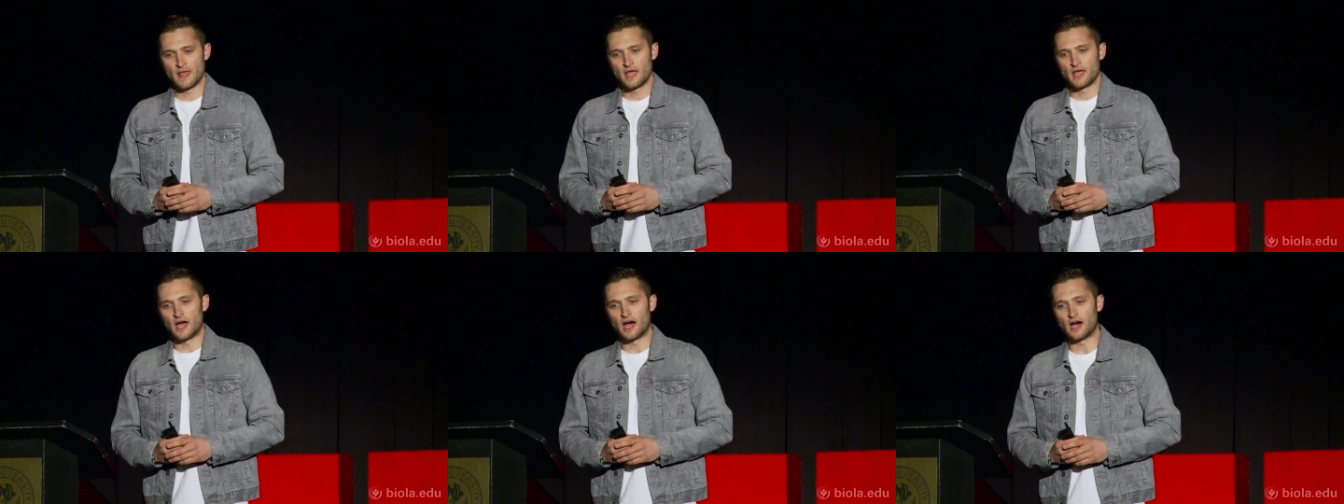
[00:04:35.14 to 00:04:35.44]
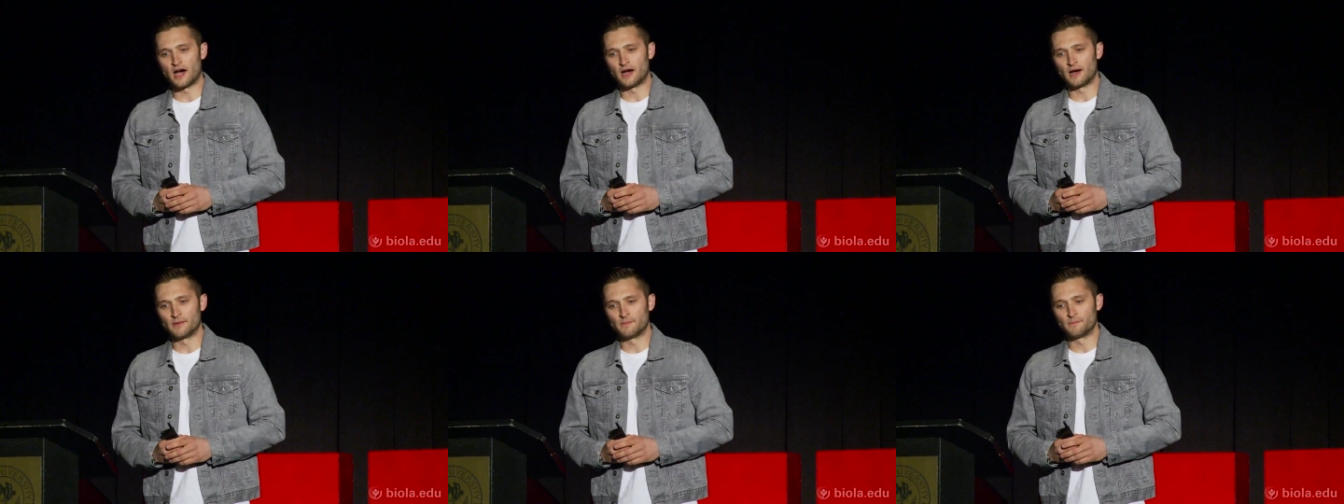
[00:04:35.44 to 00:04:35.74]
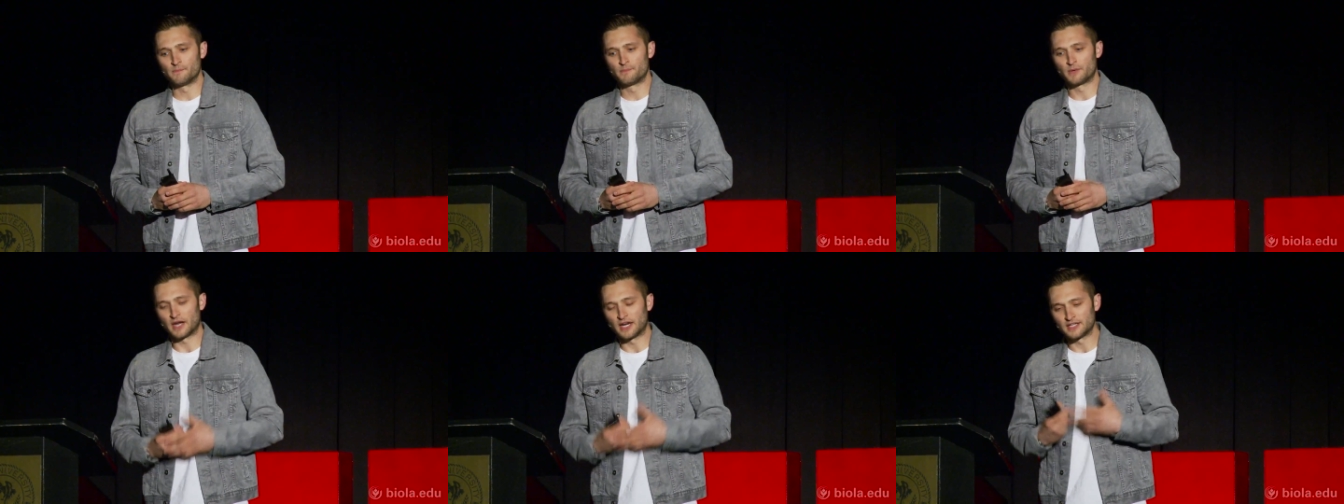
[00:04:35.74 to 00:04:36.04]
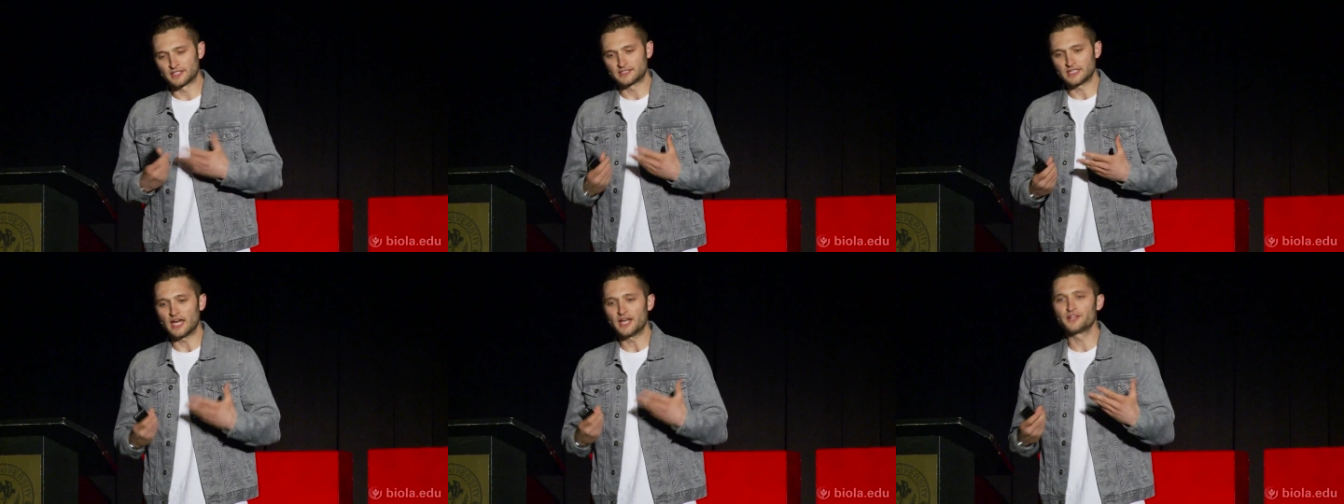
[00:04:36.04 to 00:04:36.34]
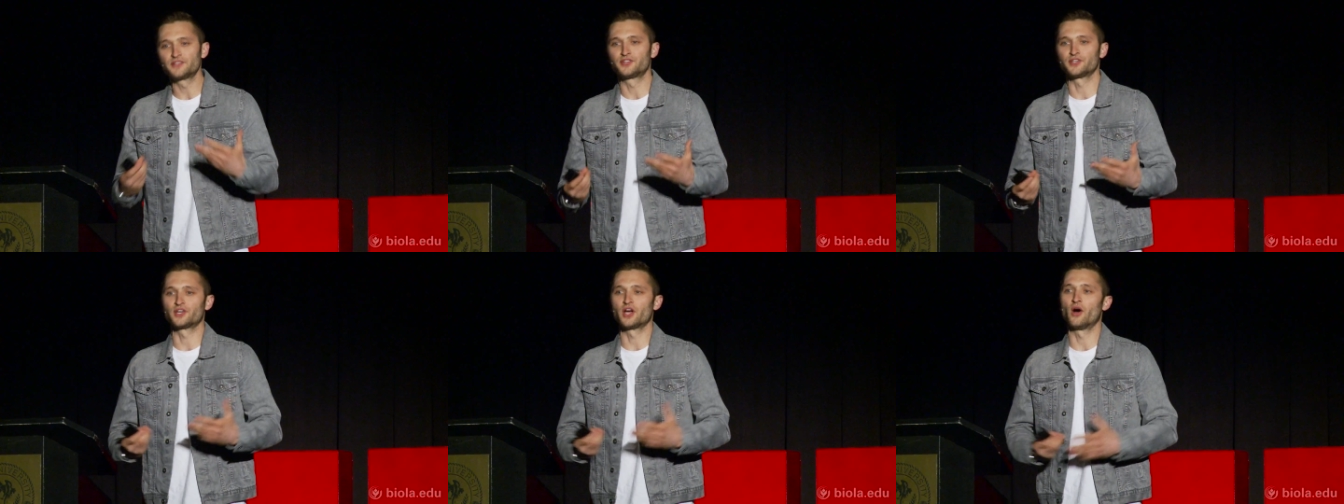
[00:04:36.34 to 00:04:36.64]
um, but I
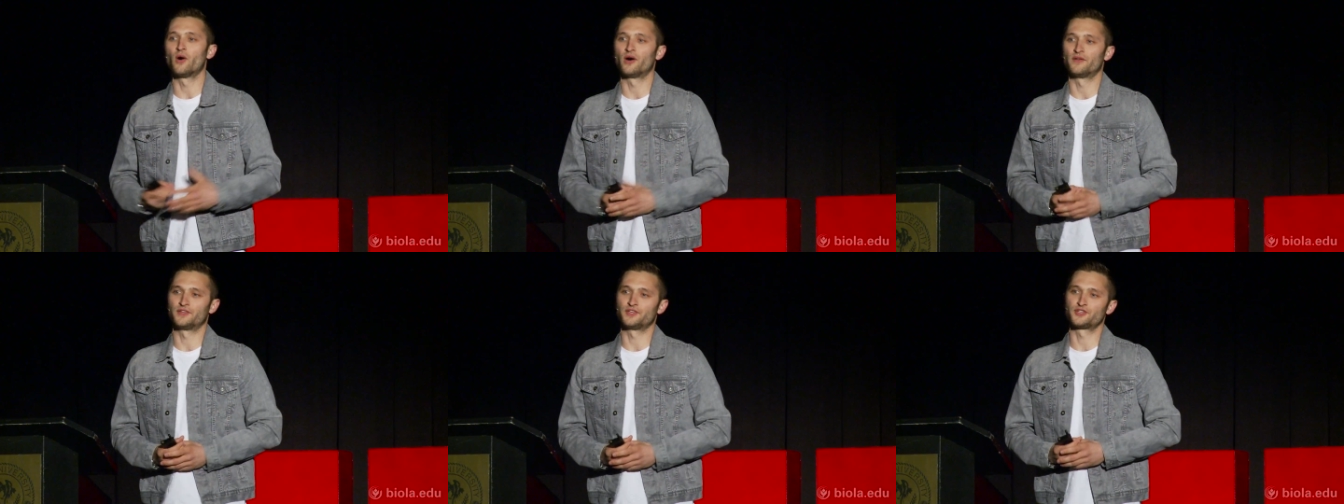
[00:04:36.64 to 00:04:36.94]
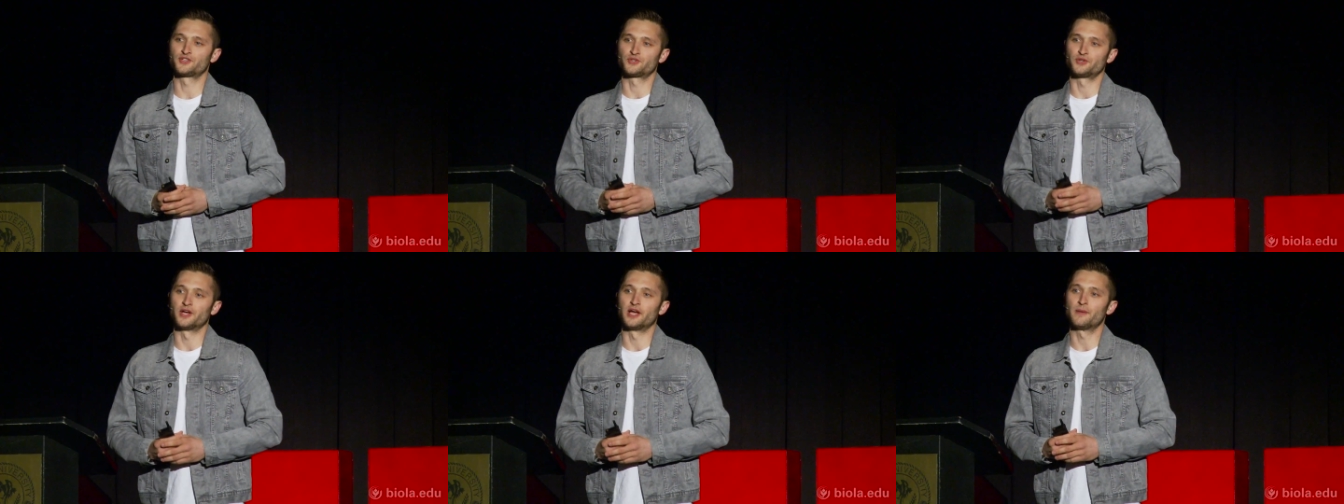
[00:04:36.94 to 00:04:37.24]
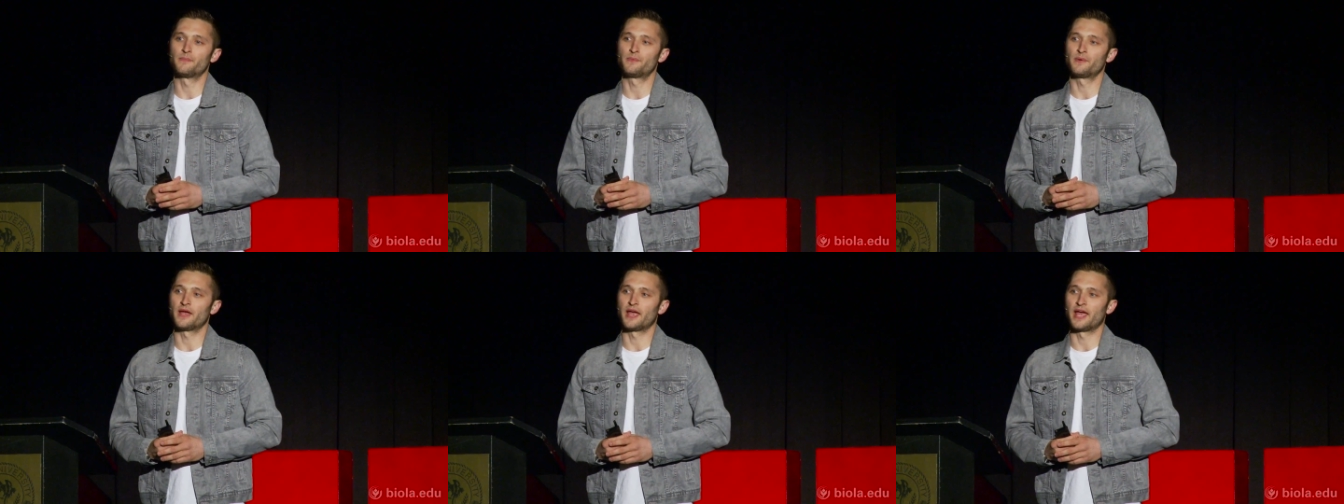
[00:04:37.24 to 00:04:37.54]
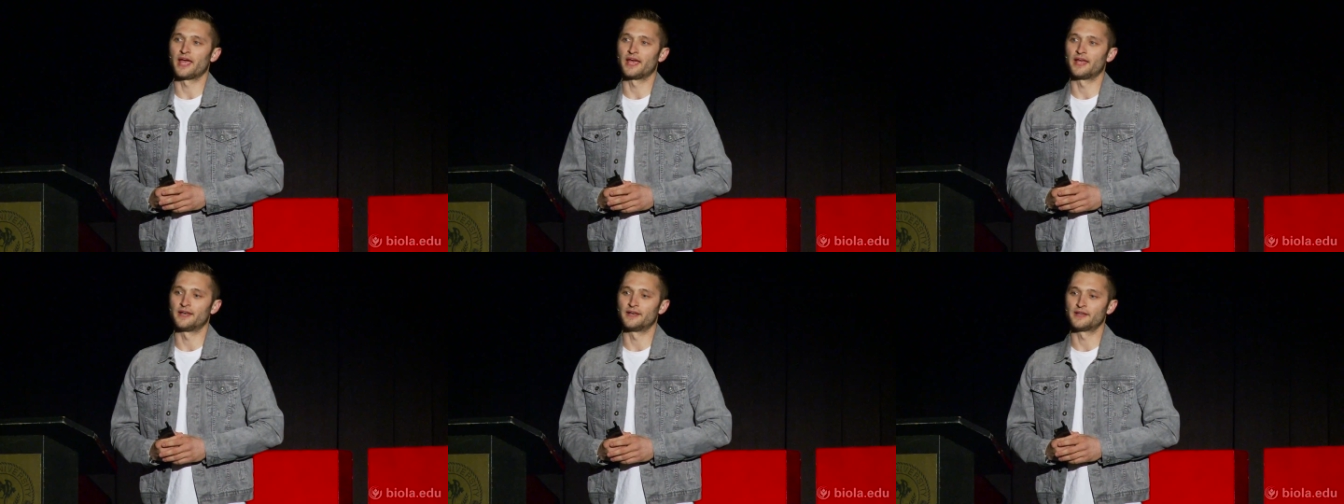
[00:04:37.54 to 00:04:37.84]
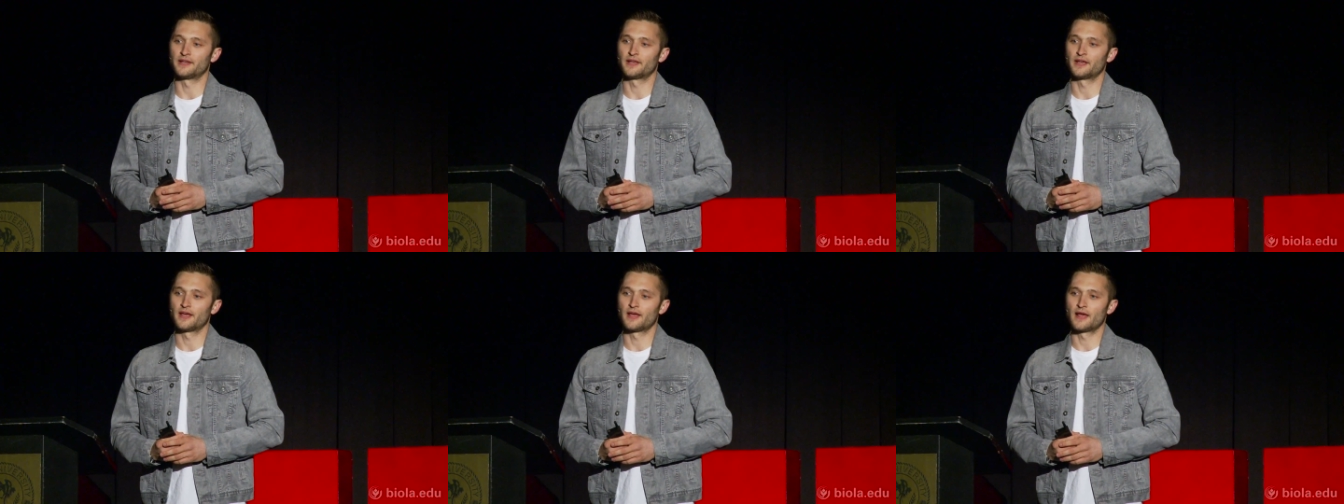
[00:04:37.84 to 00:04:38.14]
decided to go on this trip, and